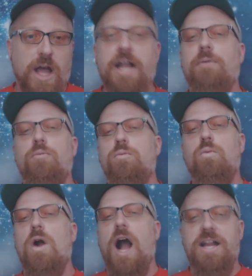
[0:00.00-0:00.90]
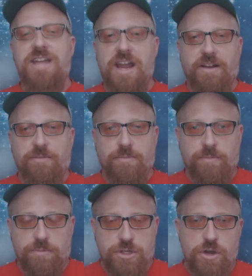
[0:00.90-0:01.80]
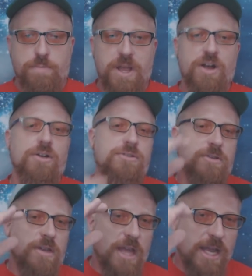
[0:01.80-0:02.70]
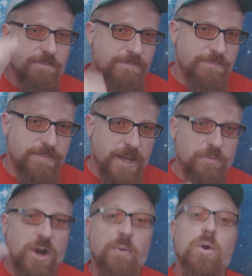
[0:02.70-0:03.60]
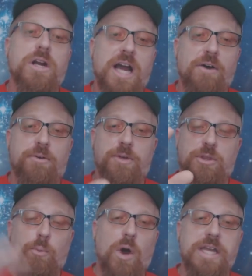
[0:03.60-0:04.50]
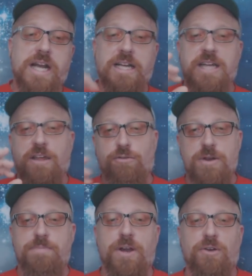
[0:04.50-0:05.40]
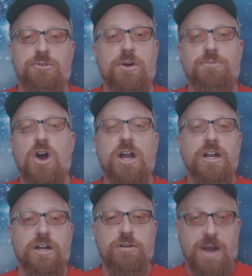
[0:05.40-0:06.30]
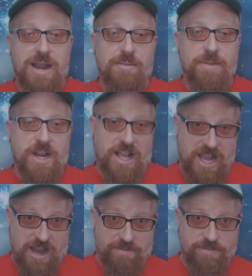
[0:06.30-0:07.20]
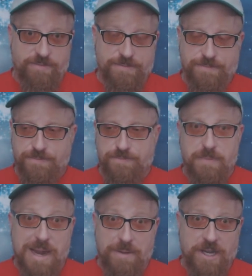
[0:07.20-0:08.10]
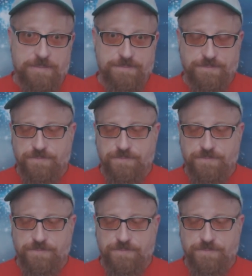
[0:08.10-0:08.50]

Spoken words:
Like, I take 2 pills, and when I work out with the white, I take 3 pills. So I'm talking 1.5 grams, maybe.